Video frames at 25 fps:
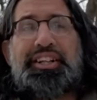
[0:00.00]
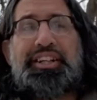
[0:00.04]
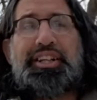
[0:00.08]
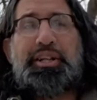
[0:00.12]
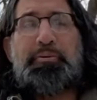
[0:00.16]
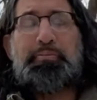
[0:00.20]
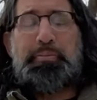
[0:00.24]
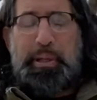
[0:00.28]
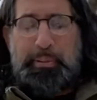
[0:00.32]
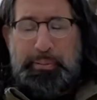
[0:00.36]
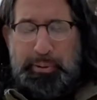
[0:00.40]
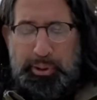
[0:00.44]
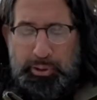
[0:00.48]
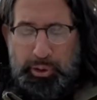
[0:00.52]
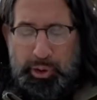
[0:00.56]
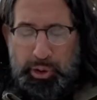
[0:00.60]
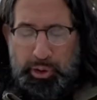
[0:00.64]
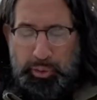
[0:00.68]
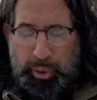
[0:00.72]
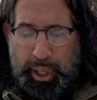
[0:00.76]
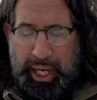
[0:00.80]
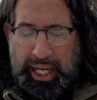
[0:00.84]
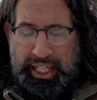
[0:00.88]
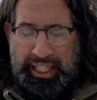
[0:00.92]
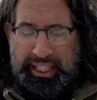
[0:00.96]
The people were
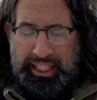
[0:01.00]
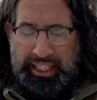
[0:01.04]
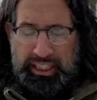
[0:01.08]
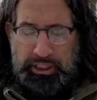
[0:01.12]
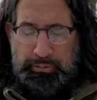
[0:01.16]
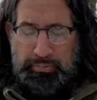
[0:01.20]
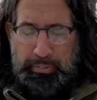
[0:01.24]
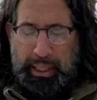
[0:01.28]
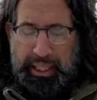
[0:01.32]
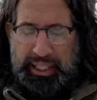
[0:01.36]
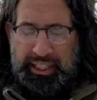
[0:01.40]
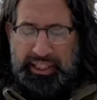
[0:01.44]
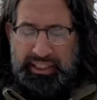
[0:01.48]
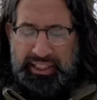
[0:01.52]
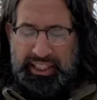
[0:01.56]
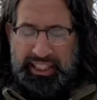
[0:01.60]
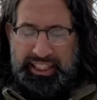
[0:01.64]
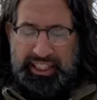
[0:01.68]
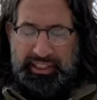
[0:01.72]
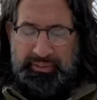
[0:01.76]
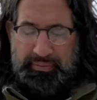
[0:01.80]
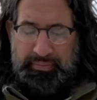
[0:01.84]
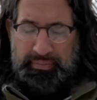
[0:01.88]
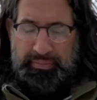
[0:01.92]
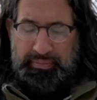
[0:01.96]
waiting
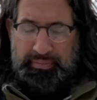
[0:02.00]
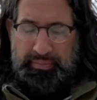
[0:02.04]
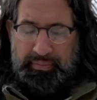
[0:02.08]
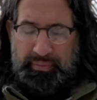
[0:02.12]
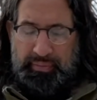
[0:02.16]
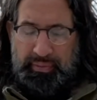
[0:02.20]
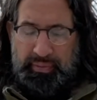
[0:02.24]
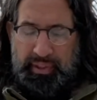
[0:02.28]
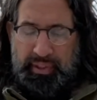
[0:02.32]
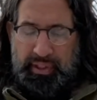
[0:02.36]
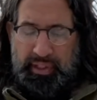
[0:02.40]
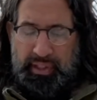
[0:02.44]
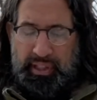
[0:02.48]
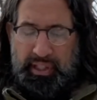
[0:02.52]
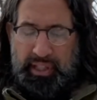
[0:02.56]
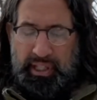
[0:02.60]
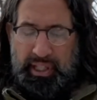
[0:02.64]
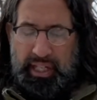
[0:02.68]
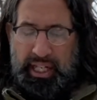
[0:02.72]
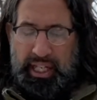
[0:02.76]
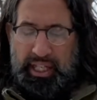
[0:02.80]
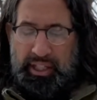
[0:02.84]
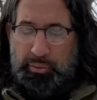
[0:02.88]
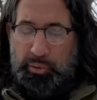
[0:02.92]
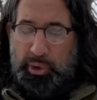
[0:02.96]
expectantly,
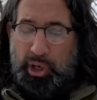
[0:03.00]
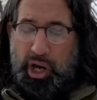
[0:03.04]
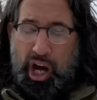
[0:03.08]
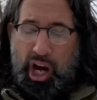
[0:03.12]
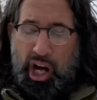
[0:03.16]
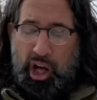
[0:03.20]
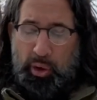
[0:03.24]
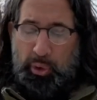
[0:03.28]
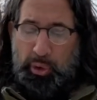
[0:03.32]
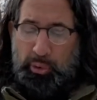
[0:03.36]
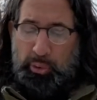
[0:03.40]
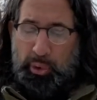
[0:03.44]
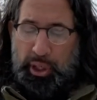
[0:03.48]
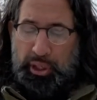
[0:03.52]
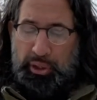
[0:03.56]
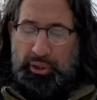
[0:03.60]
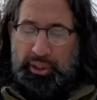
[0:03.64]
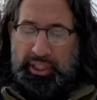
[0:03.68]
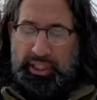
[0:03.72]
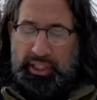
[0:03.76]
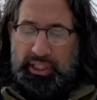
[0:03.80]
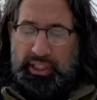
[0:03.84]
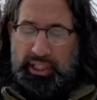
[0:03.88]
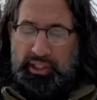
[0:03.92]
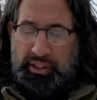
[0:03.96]
and were, all were
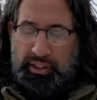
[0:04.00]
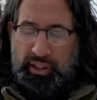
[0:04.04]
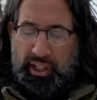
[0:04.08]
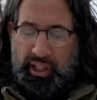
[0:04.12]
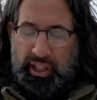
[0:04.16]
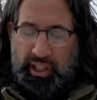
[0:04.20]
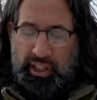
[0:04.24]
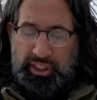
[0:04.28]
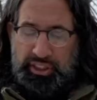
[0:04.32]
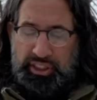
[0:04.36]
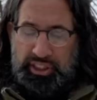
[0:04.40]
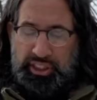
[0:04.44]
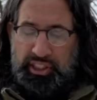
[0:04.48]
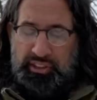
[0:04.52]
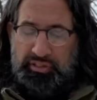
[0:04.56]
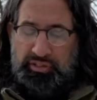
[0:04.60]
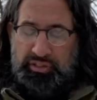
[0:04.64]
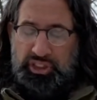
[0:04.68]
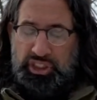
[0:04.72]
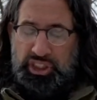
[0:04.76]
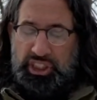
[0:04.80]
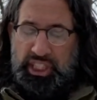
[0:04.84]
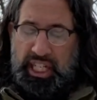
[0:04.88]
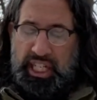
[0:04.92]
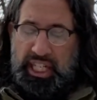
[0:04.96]
wondering in their hearts if
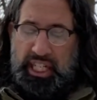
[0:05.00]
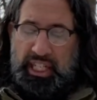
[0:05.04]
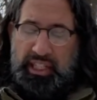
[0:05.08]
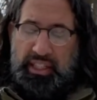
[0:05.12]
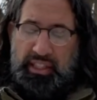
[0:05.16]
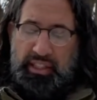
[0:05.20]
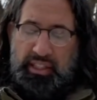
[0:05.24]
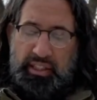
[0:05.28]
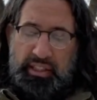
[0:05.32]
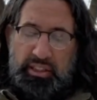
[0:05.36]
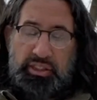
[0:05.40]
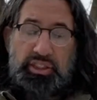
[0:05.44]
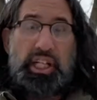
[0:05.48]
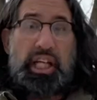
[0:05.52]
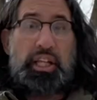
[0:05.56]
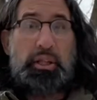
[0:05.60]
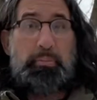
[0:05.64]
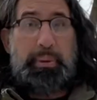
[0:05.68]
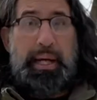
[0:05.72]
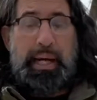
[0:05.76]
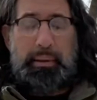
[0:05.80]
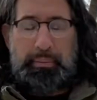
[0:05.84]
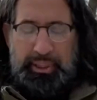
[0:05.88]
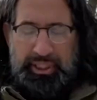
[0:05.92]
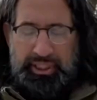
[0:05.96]
John, John the
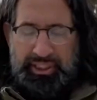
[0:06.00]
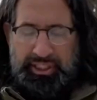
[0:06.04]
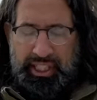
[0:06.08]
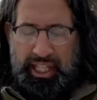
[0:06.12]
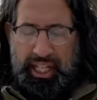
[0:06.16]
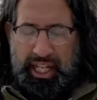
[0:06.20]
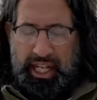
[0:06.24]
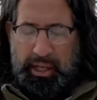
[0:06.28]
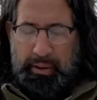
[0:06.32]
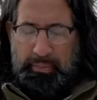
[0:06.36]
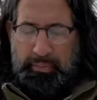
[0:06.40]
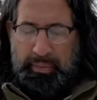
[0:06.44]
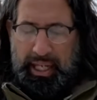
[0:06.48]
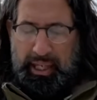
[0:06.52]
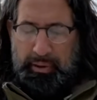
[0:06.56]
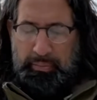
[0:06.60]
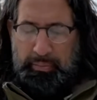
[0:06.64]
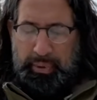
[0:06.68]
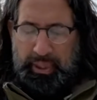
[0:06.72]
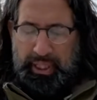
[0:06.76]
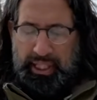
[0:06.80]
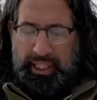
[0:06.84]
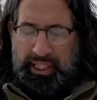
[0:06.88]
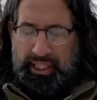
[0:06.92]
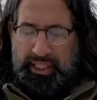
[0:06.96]
Baptist, might
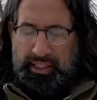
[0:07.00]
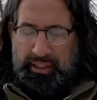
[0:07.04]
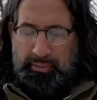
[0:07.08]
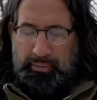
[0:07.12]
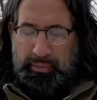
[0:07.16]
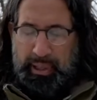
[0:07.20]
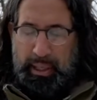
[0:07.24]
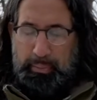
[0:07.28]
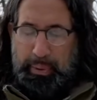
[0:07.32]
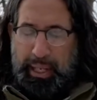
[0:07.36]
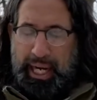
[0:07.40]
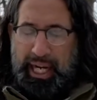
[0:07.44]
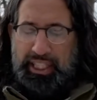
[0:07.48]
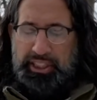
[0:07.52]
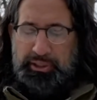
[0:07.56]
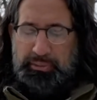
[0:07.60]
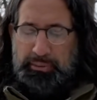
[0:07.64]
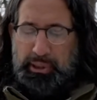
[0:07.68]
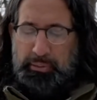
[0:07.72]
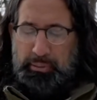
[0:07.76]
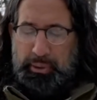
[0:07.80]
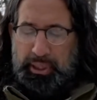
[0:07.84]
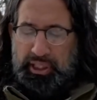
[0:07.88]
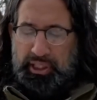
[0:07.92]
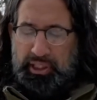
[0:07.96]
be might
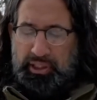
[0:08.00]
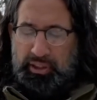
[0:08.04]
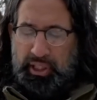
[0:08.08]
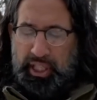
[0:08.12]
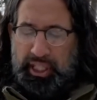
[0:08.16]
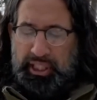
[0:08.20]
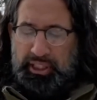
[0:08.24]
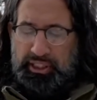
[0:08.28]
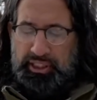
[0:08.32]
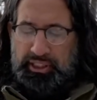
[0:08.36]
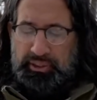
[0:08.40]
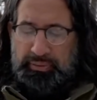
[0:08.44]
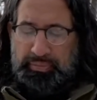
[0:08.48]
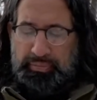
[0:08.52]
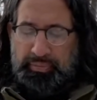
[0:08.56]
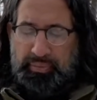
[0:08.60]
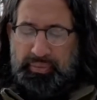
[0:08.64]
possibly be the Christ.